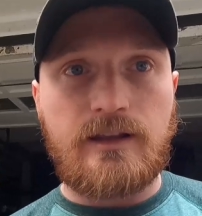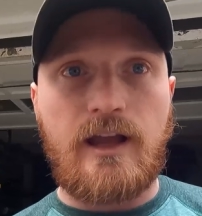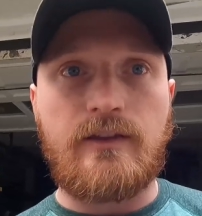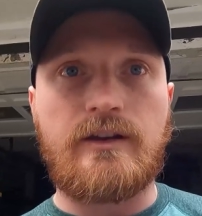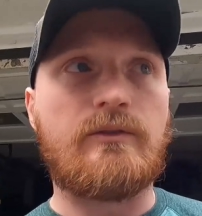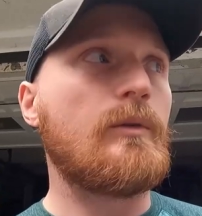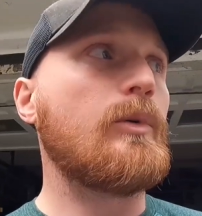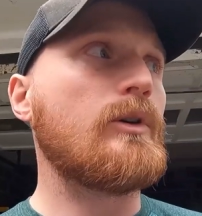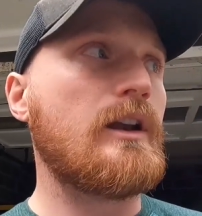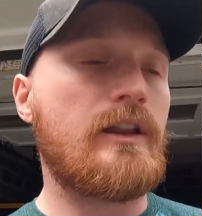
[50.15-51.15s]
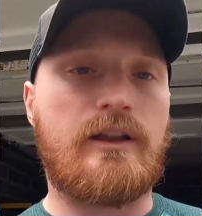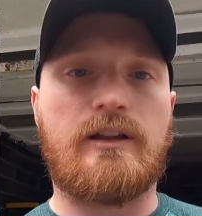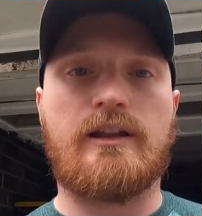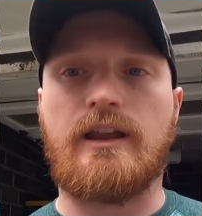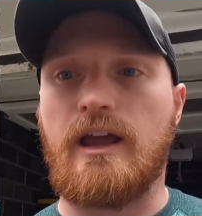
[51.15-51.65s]
like that. They didn't report anything
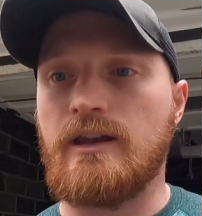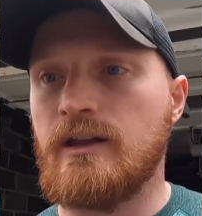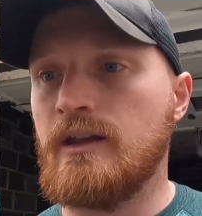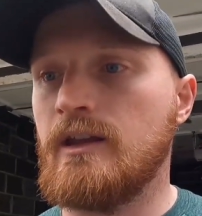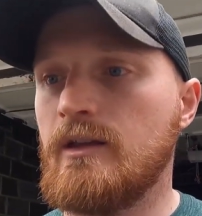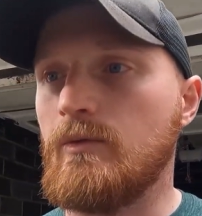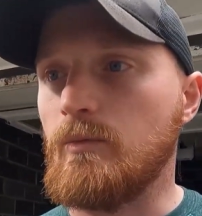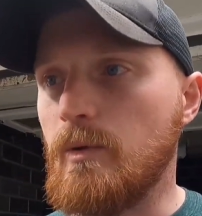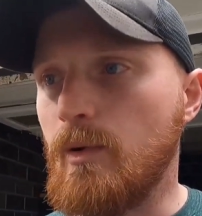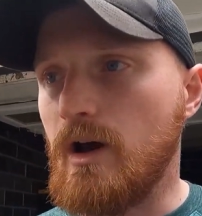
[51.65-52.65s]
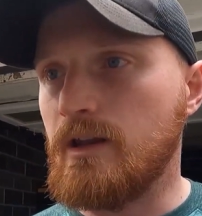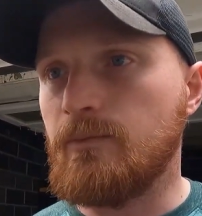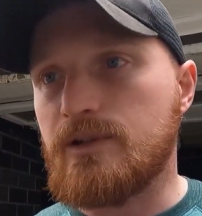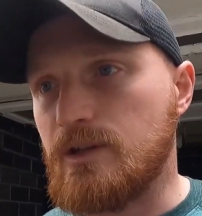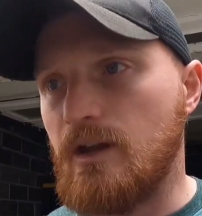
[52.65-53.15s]
like that when we bought
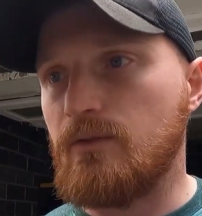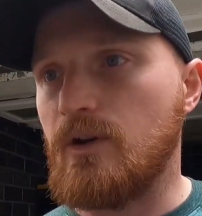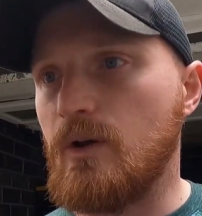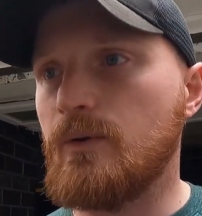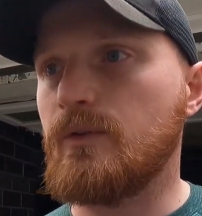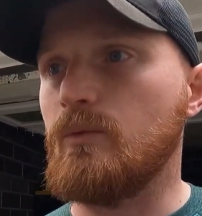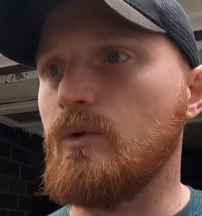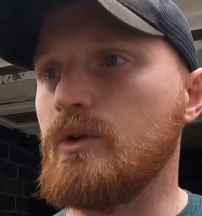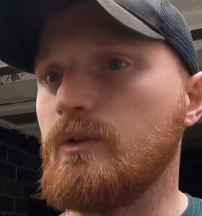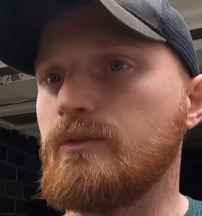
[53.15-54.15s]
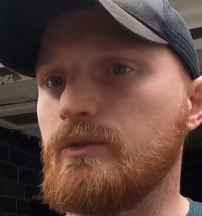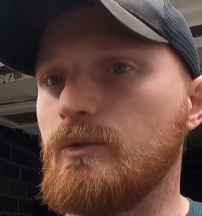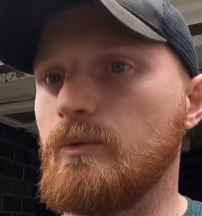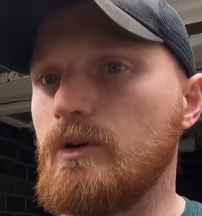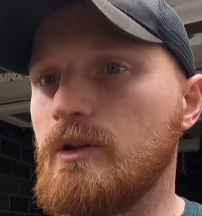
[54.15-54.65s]
it, but you never know. So we'll go
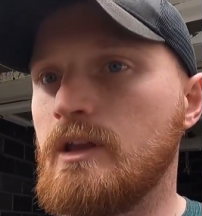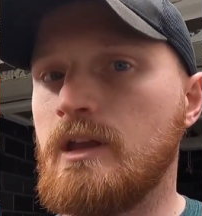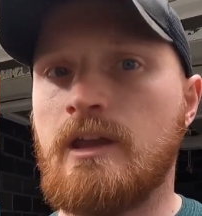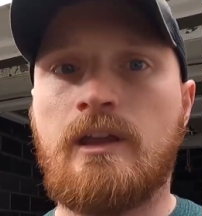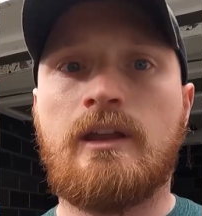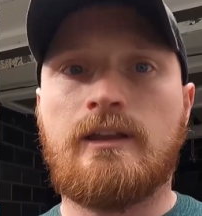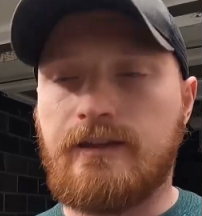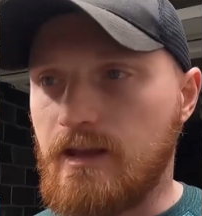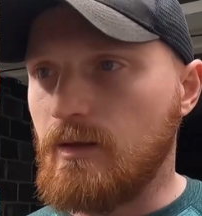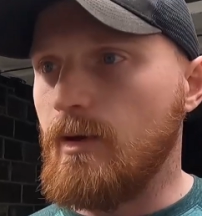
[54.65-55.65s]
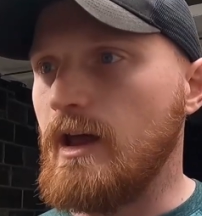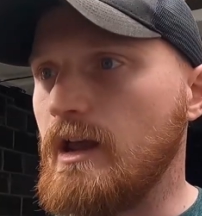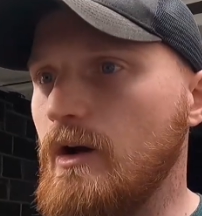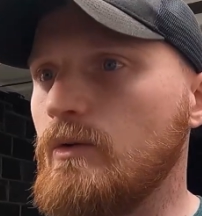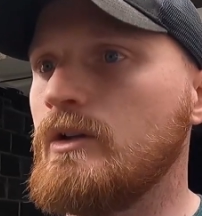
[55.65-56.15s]
through and we'll take the
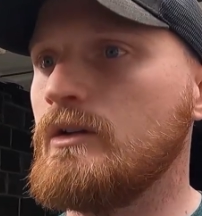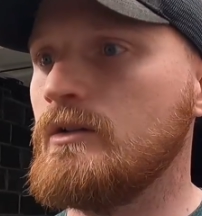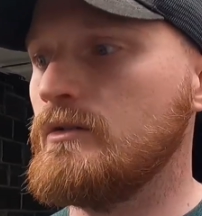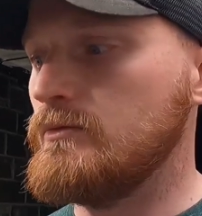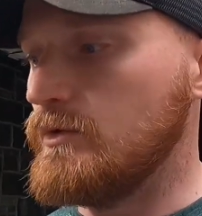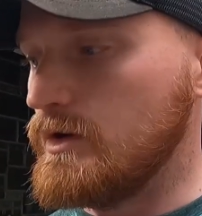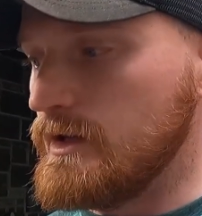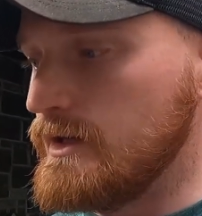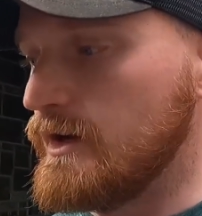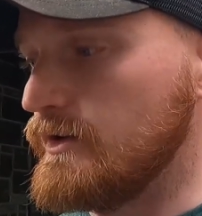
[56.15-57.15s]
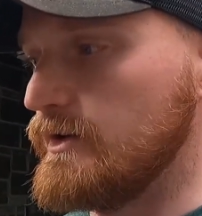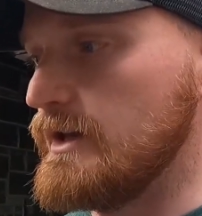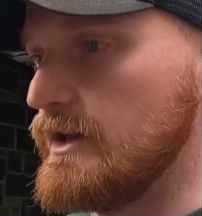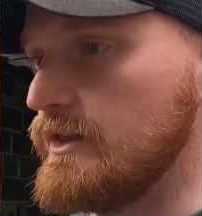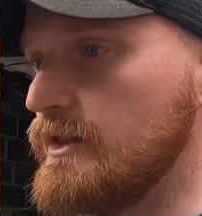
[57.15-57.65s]
mat out. We'll clean
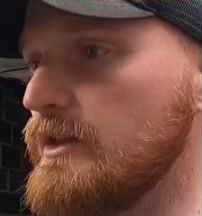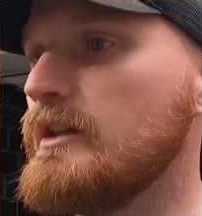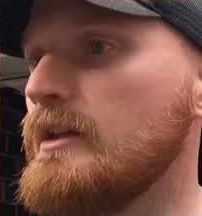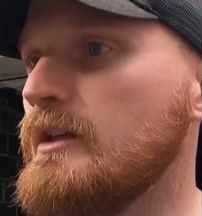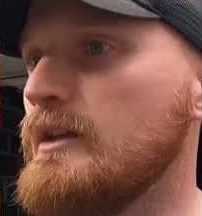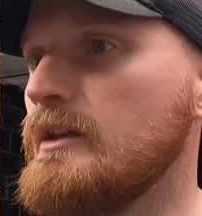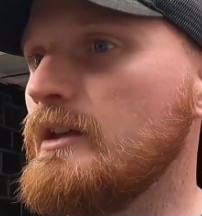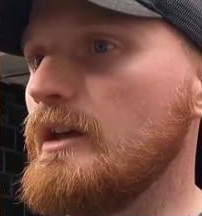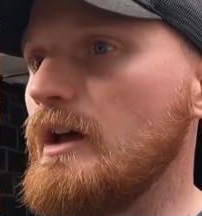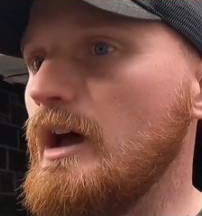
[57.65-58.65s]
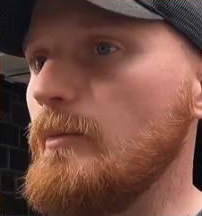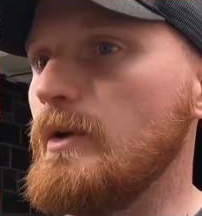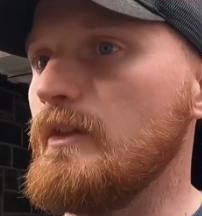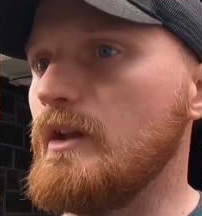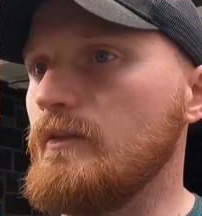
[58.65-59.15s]
underneath
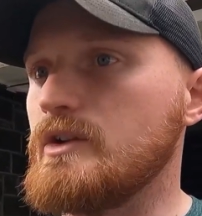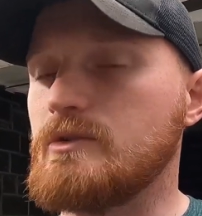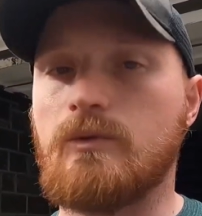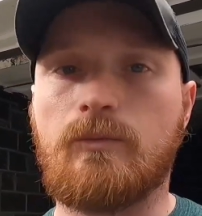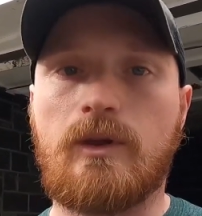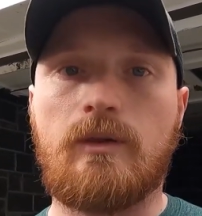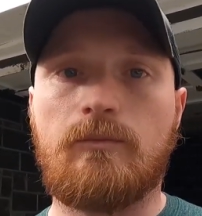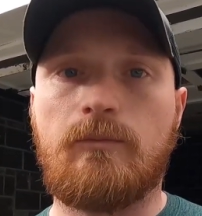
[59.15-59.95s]
um, and then eventually we